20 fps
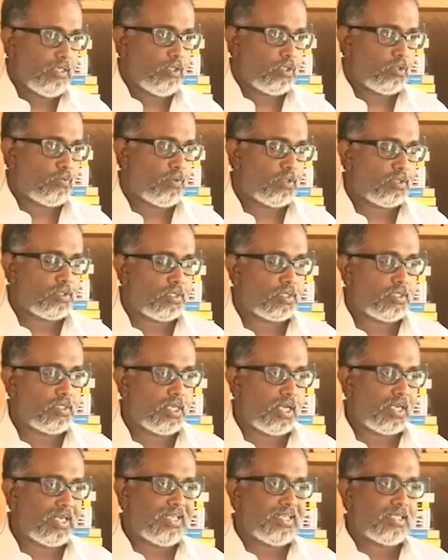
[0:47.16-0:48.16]
NEWS1st
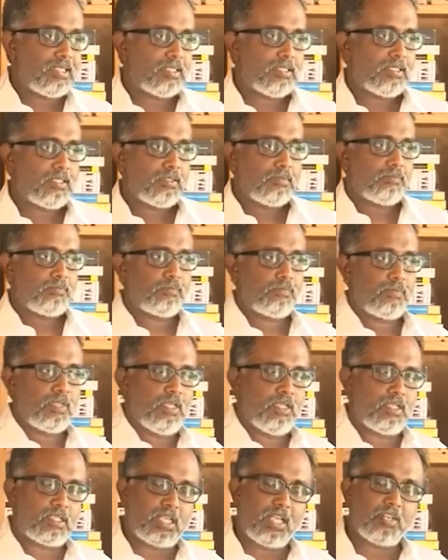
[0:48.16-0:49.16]
has done it
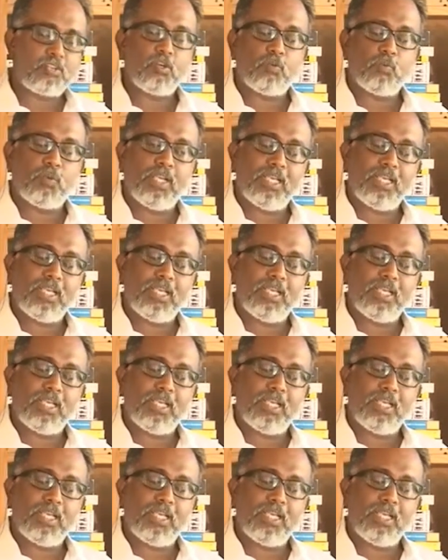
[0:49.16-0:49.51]
in such a